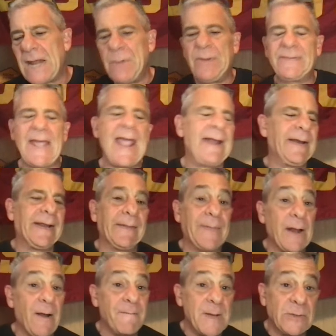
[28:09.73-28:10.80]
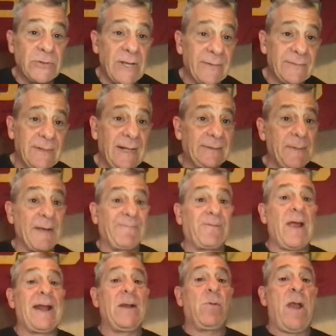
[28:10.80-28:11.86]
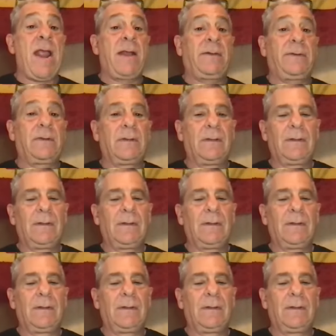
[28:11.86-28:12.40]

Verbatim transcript: anyways, I had to get that off my chest. That's my Friday rant.